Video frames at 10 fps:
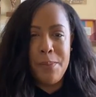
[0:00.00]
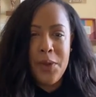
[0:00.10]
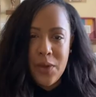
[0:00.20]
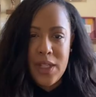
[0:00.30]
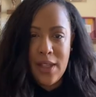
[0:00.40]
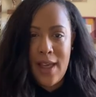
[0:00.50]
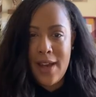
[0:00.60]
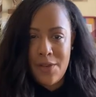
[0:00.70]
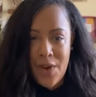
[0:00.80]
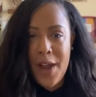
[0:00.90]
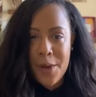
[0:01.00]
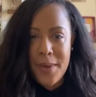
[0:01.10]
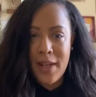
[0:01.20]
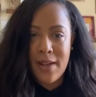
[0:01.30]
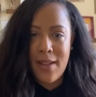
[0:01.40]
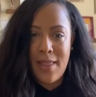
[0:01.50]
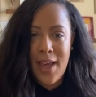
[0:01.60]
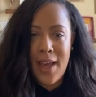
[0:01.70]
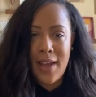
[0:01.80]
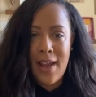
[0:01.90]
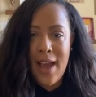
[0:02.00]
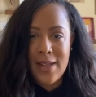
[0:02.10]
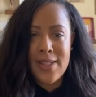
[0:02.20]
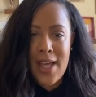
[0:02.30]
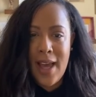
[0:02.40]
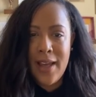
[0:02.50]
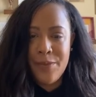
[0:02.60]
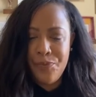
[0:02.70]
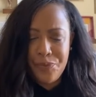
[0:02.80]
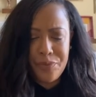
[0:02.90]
building that environment that has that